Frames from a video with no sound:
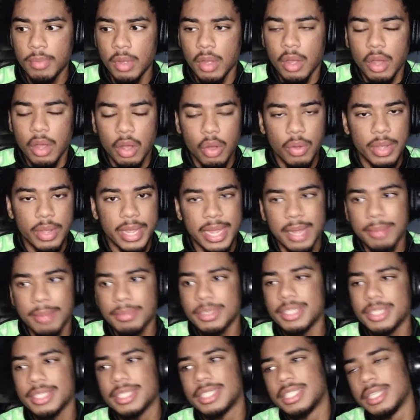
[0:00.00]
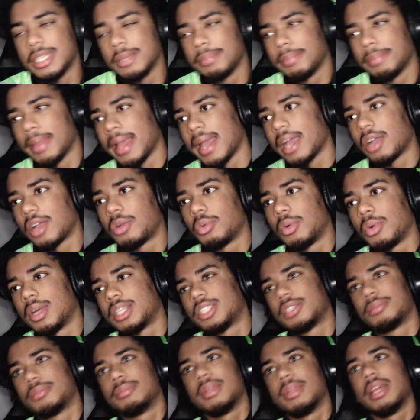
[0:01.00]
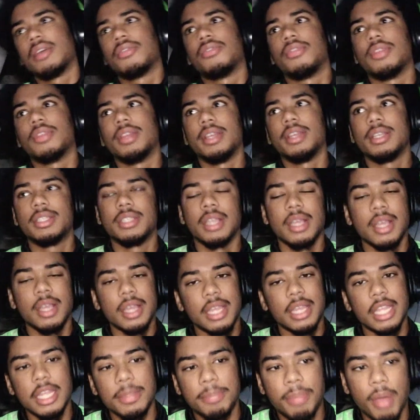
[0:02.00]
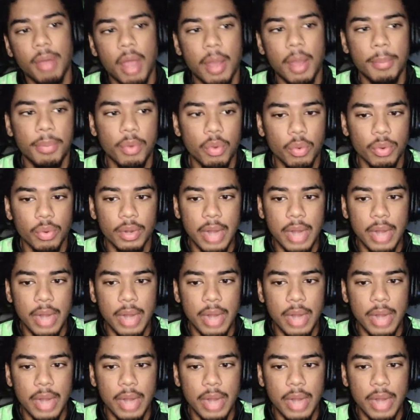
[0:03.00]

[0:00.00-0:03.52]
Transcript: okay, I'm just sit back, watch some Netflix, eat popcorn.